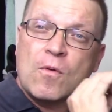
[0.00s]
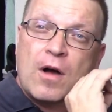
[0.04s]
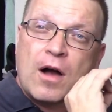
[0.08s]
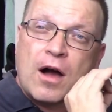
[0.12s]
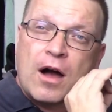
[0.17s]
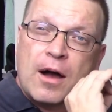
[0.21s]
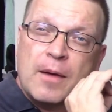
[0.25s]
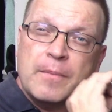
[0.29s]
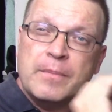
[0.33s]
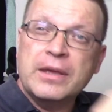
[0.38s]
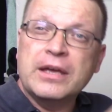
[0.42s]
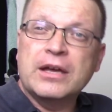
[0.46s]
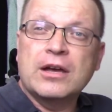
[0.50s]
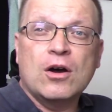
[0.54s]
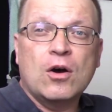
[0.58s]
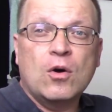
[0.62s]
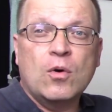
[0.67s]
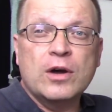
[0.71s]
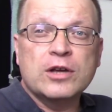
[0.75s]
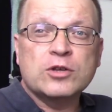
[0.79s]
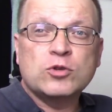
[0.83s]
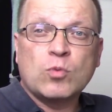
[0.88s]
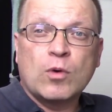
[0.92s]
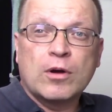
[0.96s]
Amiga
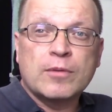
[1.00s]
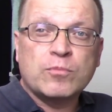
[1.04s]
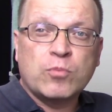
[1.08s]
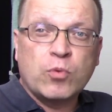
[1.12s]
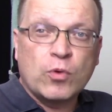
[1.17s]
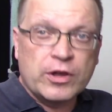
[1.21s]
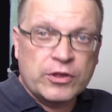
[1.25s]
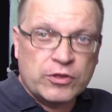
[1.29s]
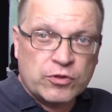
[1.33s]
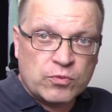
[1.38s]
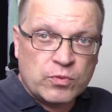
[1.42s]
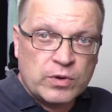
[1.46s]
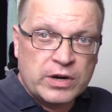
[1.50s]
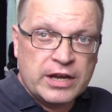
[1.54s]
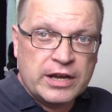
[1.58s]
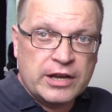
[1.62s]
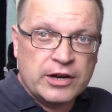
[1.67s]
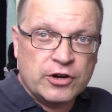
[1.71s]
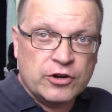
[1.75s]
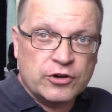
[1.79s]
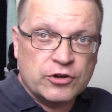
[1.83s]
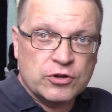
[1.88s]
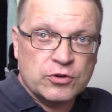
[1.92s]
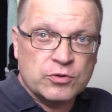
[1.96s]
OS 1.3
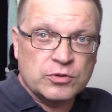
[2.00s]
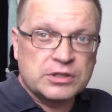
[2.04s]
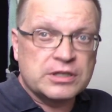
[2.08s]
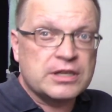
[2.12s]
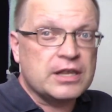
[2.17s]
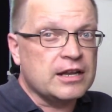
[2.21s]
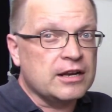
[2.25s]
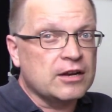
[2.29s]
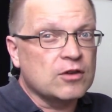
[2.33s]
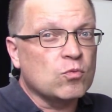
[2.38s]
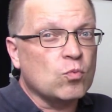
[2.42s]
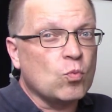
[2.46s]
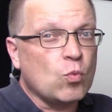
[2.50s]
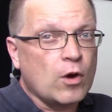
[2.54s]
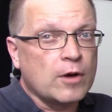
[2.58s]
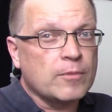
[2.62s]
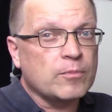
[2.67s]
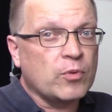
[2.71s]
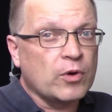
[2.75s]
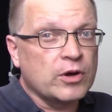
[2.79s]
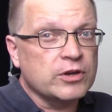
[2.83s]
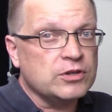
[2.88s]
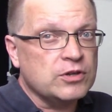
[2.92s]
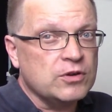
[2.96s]
introduced that
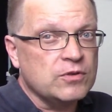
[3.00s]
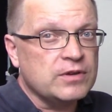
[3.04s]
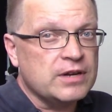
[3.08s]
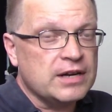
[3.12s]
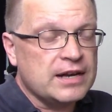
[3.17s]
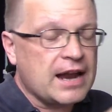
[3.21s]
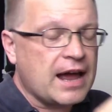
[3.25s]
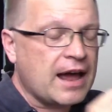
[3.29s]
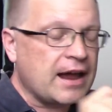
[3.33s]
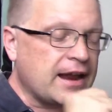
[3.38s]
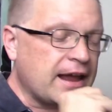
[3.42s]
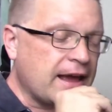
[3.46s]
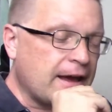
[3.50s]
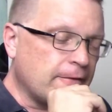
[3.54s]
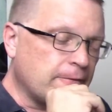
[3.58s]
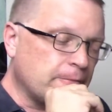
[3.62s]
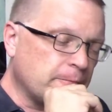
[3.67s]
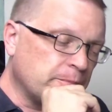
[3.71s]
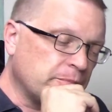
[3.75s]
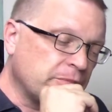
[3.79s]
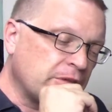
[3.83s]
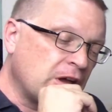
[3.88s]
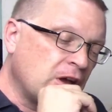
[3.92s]
1.2 did not have.